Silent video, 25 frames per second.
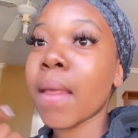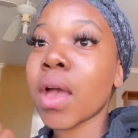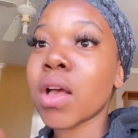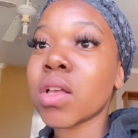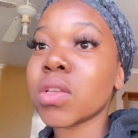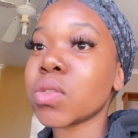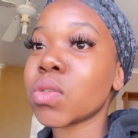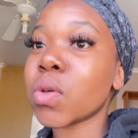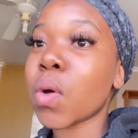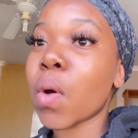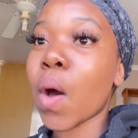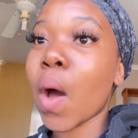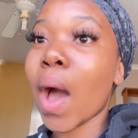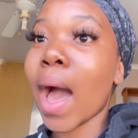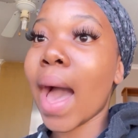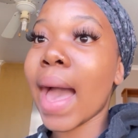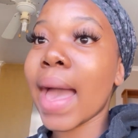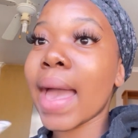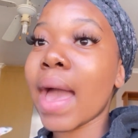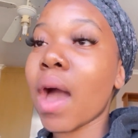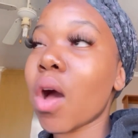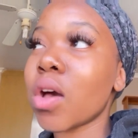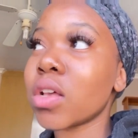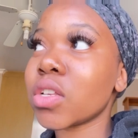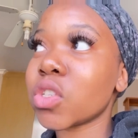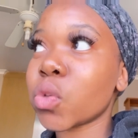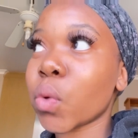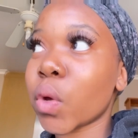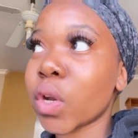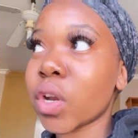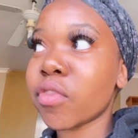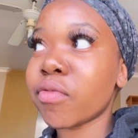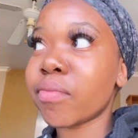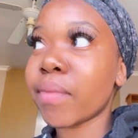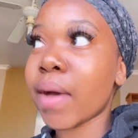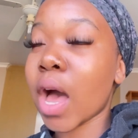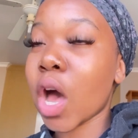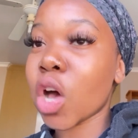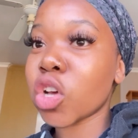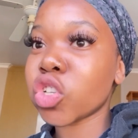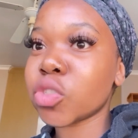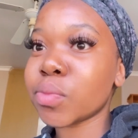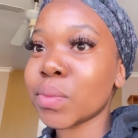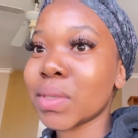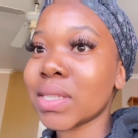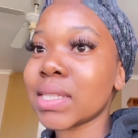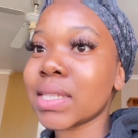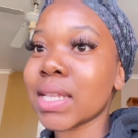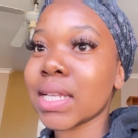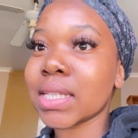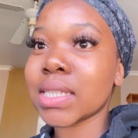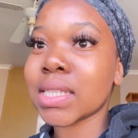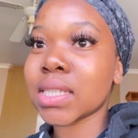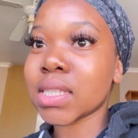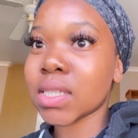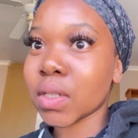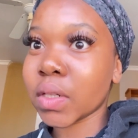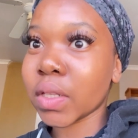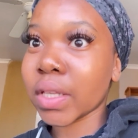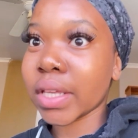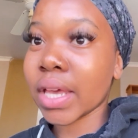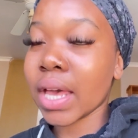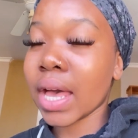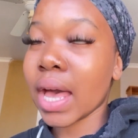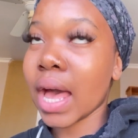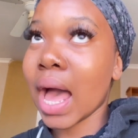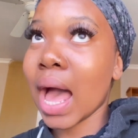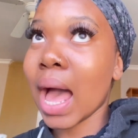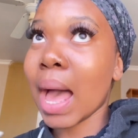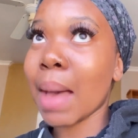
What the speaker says: So I asked one of my housemates that's still here,